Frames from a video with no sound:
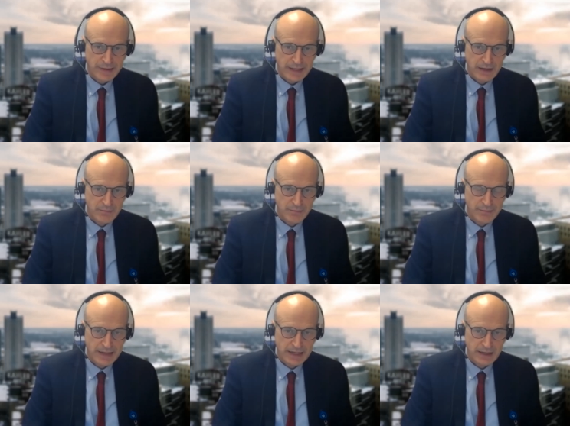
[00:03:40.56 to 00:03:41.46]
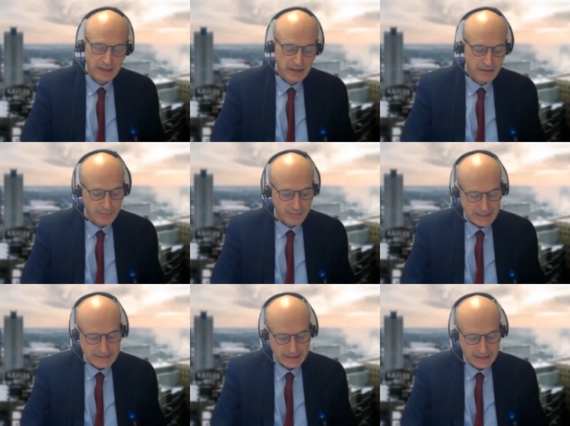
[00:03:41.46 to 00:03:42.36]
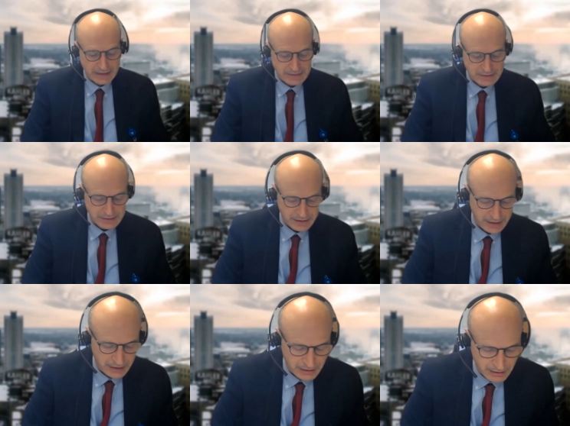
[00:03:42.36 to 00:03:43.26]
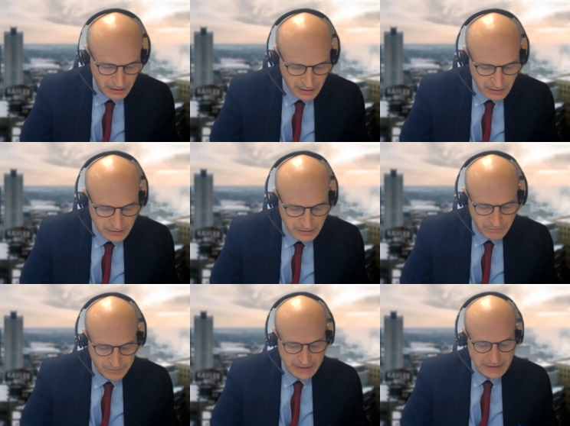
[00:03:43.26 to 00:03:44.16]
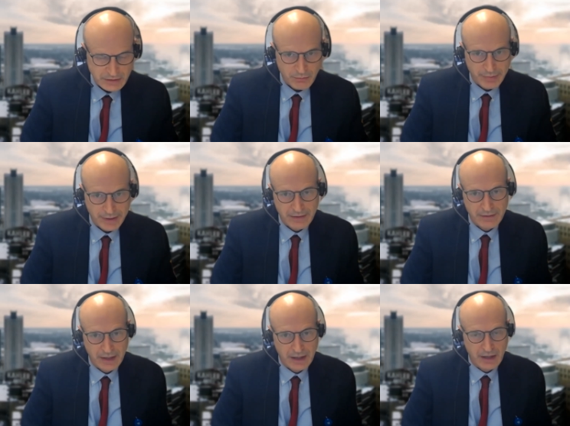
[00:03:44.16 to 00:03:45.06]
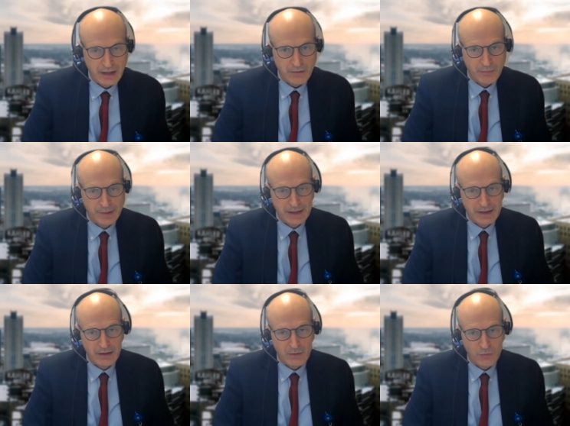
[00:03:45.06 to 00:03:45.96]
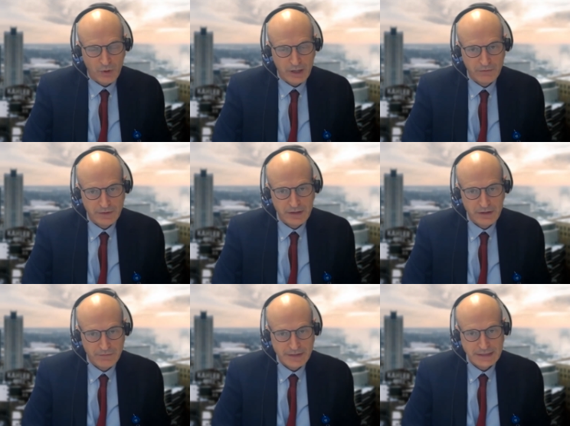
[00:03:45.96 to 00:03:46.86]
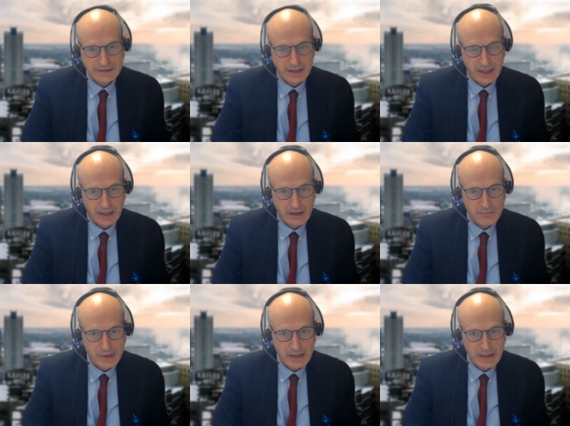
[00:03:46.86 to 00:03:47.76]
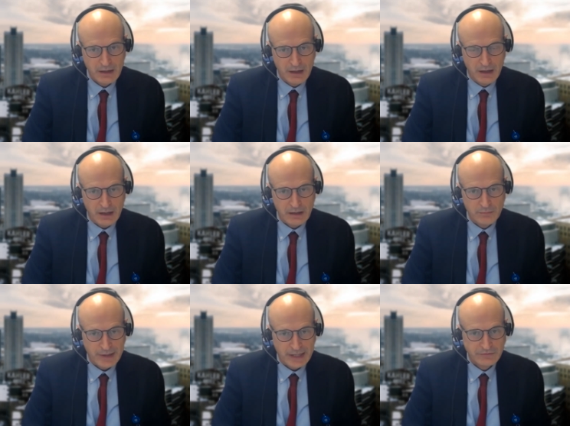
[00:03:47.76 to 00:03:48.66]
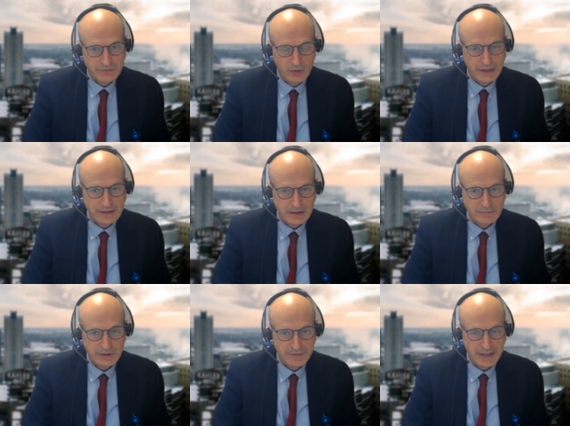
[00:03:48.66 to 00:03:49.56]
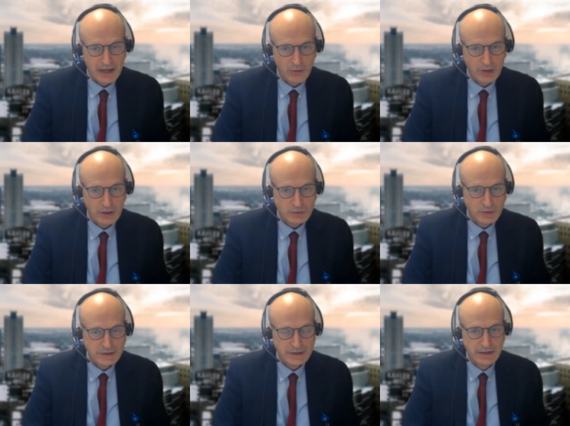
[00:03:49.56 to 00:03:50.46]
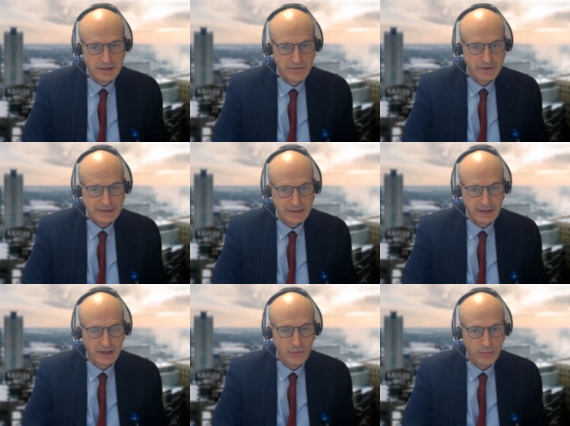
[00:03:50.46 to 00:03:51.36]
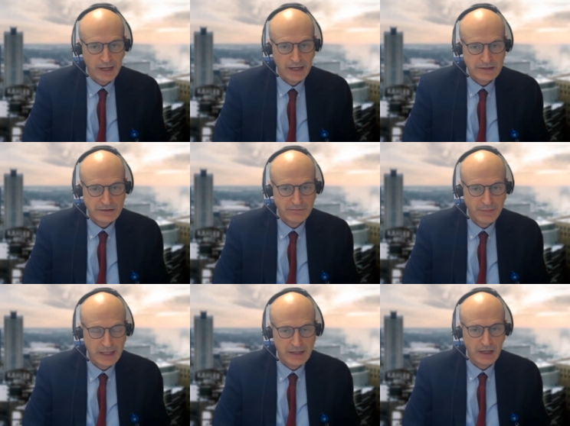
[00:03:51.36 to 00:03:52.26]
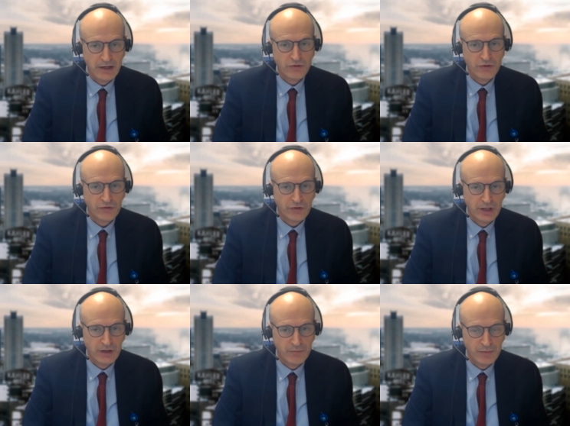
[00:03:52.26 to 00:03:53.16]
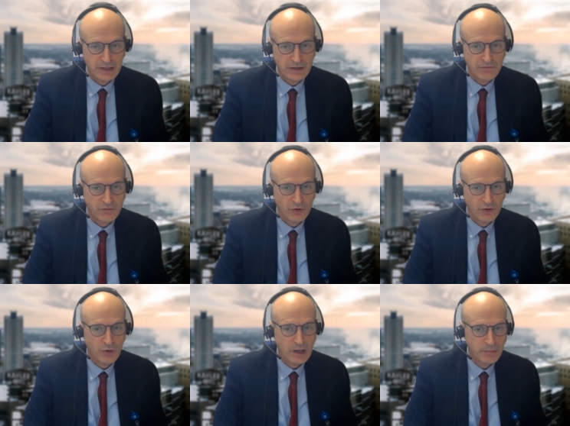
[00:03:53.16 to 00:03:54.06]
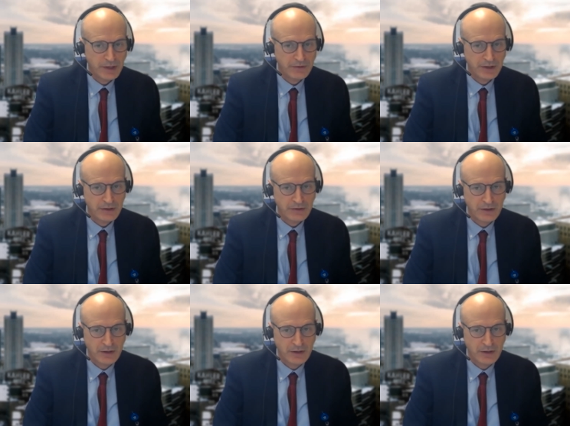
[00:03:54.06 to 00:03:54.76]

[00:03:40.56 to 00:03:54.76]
uh, ba uh, baselines uh, difference, but, uh, but one of the differences that can be impactful in terms of the outcomes was the difference in the compliance of medications and the, in the follow-up period,